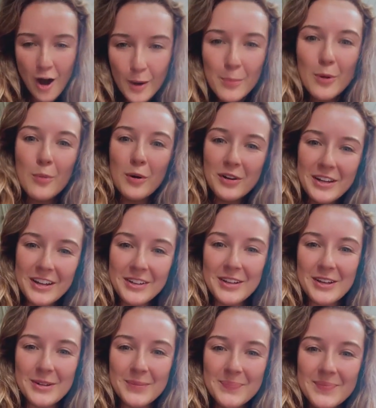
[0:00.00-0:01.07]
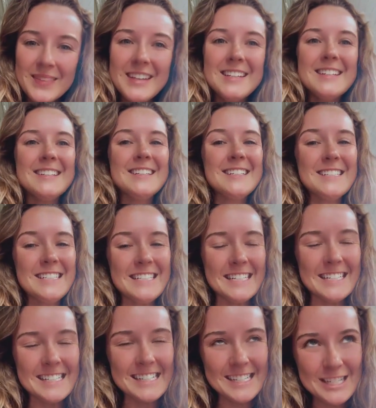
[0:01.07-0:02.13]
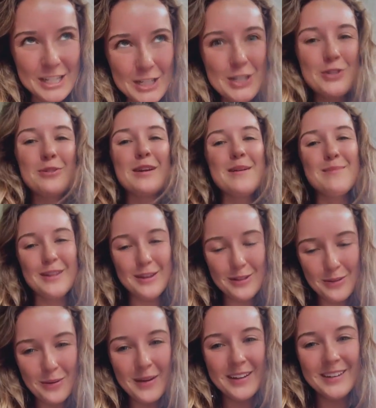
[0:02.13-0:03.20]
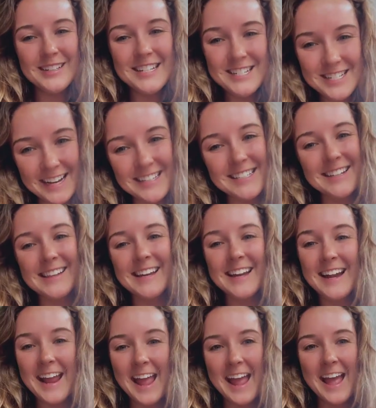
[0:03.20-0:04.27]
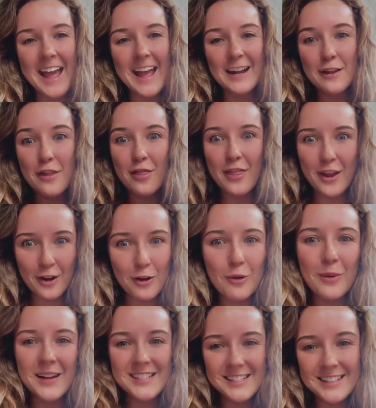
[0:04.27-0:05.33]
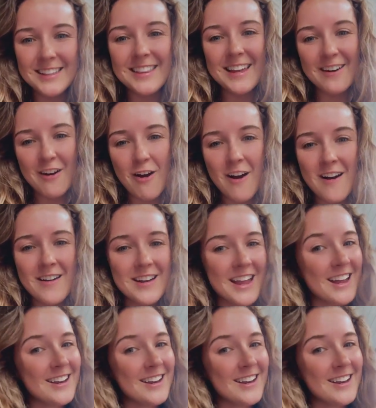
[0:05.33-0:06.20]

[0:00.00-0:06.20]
Harper will kill you. She is extremely loyal to Jessalyn and their quest that they're on,